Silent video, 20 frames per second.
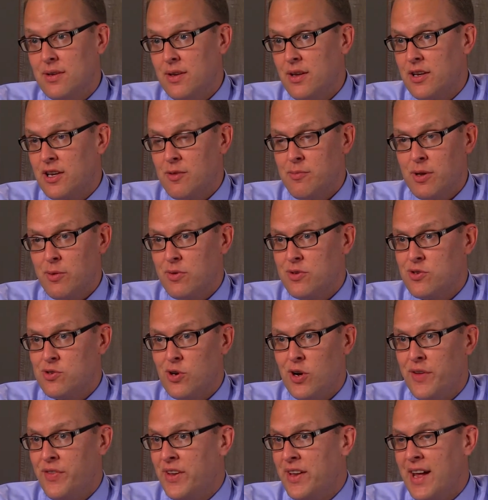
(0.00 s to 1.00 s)
It can be
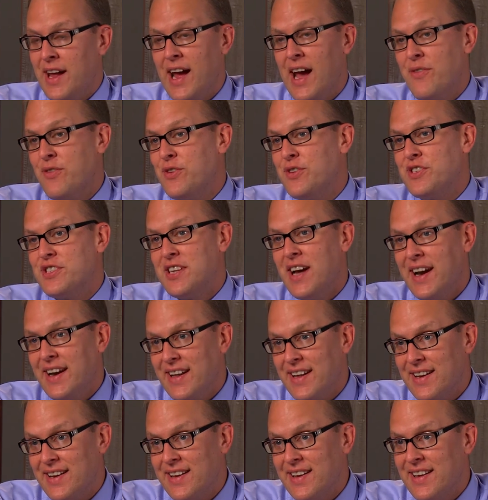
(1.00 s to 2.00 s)
withdrawn the day after you sign
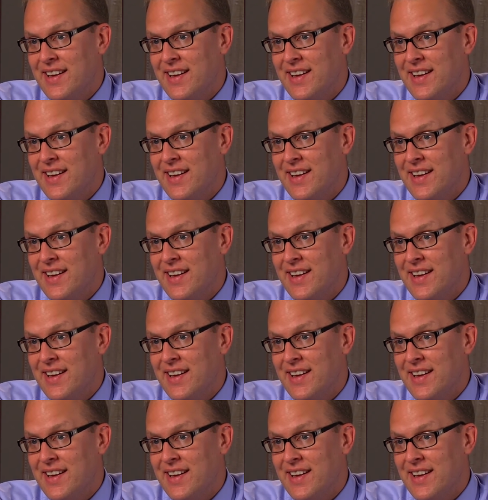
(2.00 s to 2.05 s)
it.